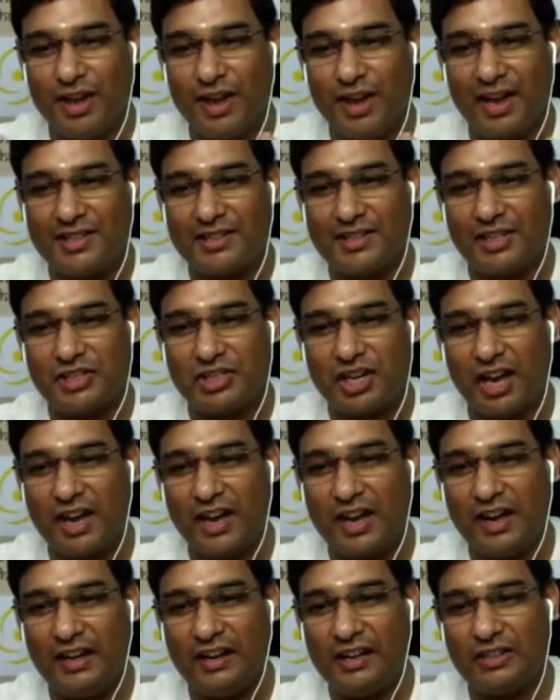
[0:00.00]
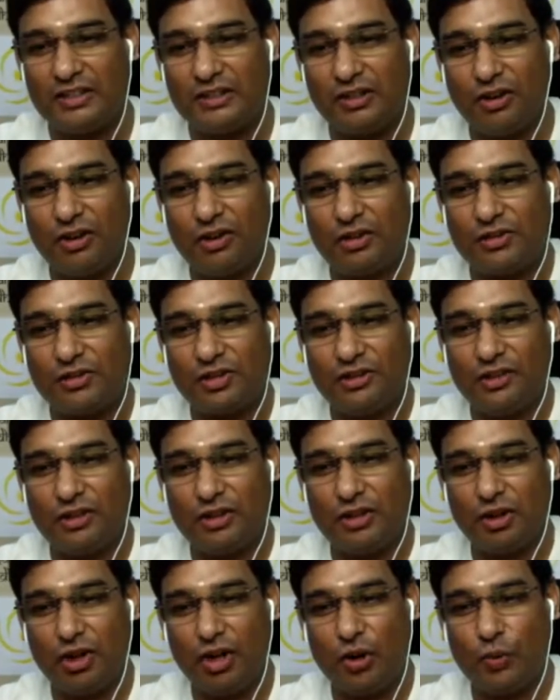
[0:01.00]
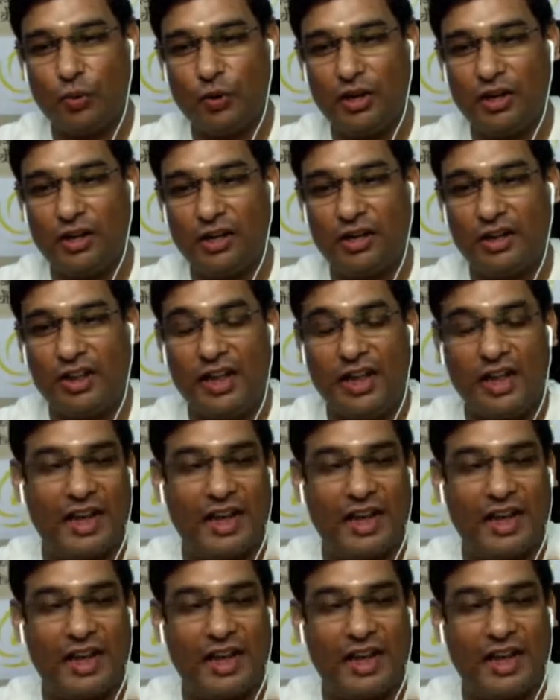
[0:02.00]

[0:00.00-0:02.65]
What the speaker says: As a child, he's lost in the toy world.